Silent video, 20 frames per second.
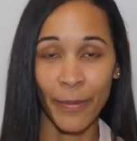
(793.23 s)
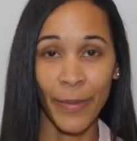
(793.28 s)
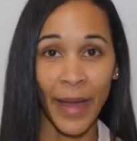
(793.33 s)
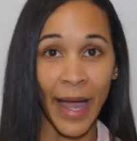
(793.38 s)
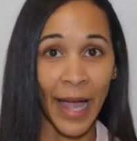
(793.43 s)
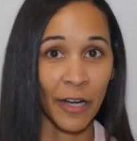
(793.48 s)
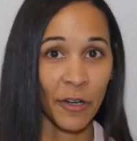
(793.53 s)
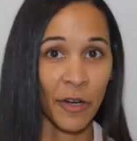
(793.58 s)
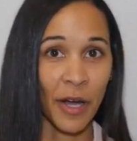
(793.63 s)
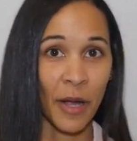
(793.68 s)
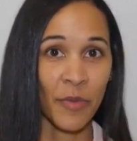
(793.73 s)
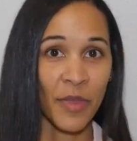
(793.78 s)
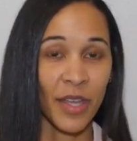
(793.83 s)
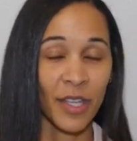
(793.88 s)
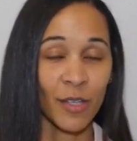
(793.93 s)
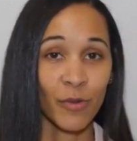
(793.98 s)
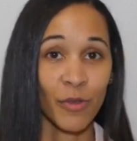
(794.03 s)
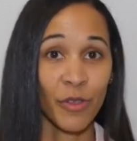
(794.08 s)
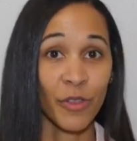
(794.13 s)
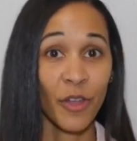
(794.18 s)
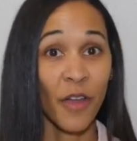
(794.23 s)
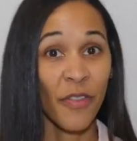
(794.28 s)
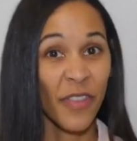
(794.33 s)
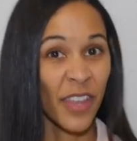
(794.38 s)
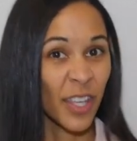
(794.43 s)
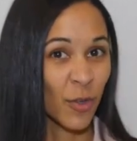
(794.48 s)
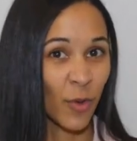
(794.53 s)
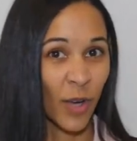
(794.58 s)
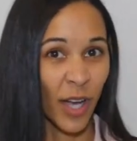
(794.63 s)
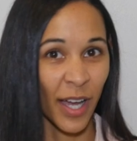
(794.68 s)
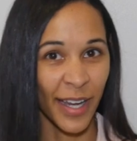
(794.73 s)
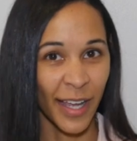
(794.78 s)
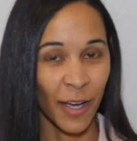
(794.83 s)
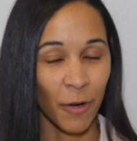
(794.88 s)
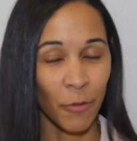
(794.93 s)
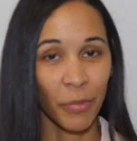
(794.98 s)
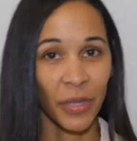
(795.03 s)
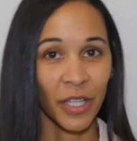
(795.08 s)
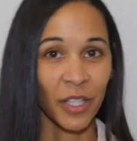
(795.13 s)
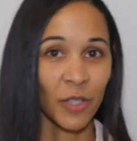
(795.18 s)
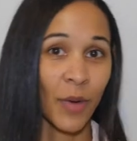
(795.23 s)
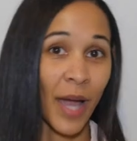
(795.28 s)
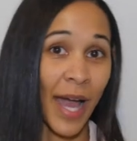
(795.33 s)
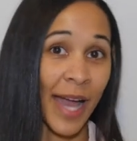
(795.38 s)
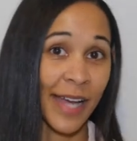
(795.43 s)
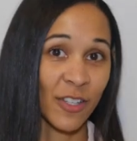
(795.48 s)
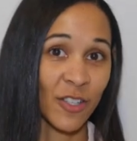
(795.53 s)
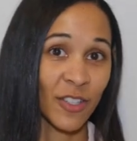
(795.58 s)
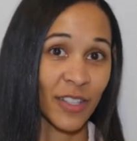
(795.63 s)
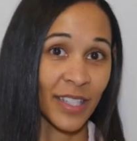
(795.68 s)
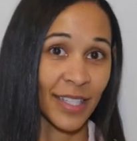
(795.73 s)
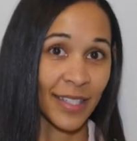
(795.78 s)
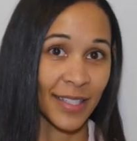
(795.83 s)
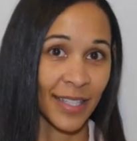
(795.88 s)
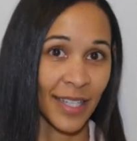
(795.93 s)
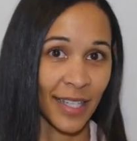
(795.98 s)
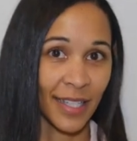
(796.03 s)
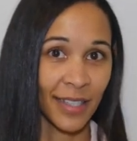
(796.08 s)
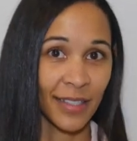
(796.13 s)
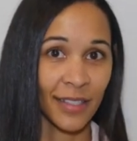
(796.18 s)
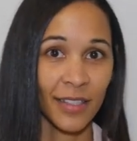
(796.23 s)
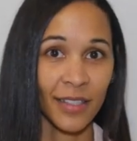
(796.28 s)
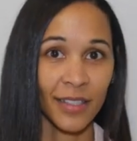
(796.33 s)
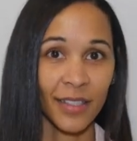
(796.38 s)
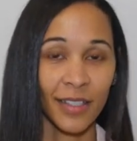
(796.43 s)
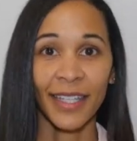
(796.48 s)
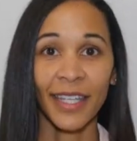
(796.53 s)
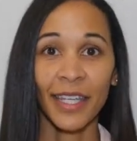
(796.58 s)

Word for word: background that you thought that you cut out, but you actually didn't.